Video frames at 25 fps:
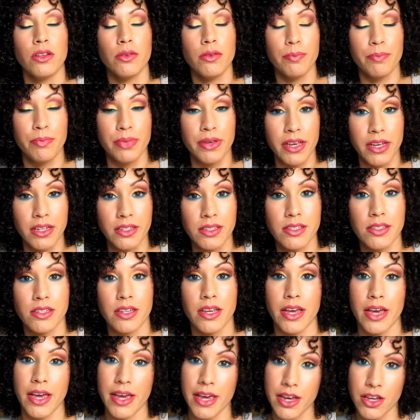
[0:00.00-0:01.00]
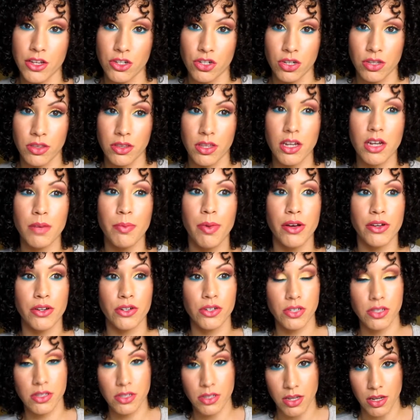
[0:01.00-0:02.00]
begins to age. Think about your
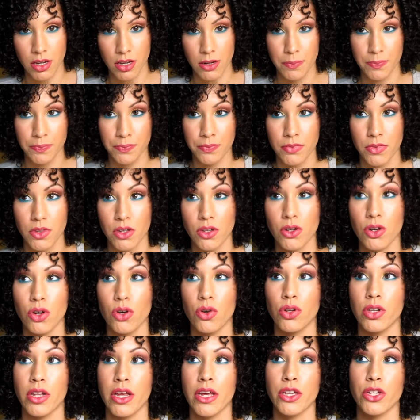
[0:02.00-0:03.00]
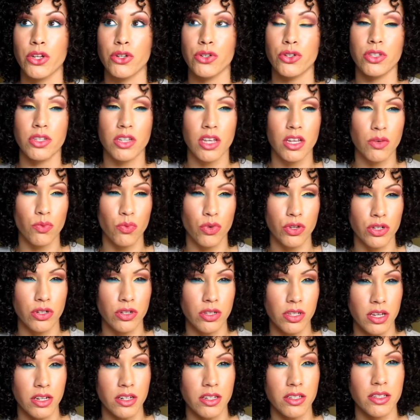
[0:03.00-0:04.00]
skin. Like your skin, when your
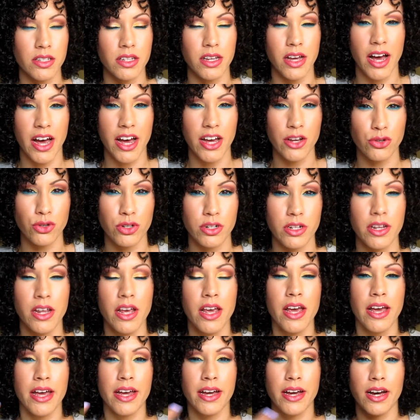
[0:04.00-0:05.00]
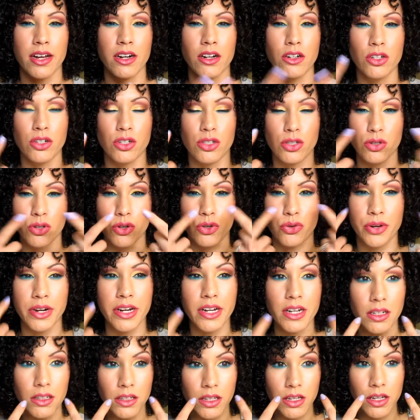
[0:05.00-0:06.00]
skin is dehydrated, it kind of looks crinkly.